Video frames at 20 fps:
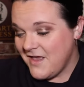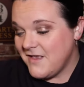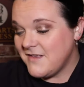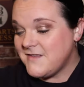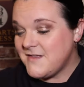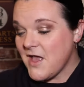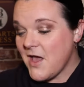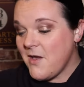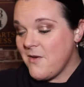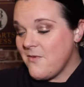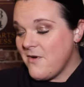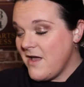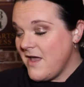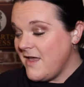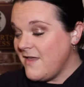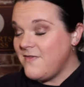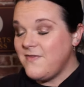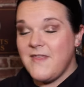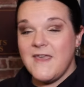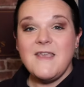So
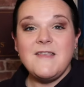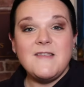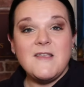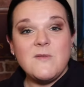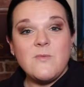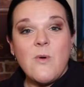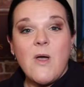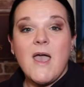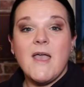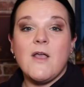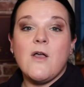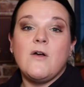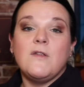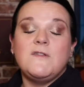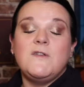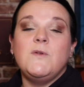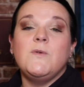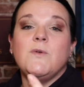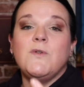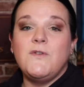this is what I got
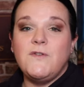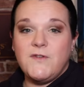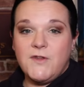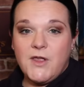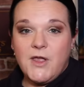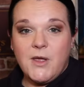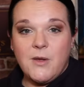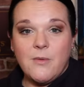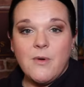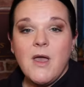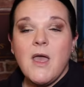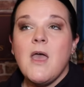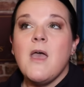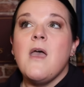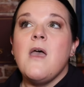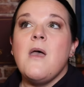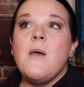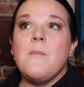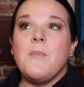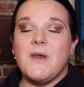to undo,
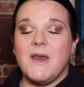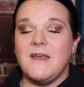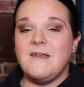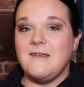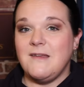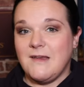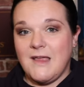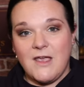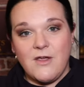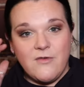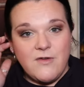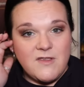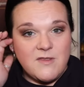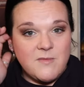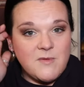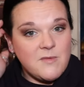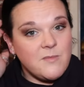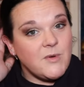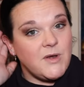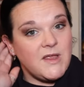but I did get
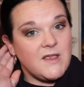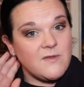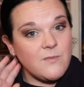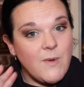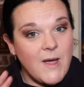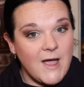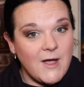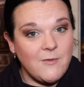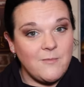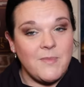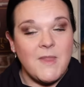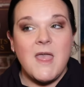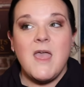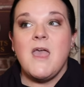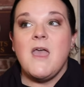Christmas money as well.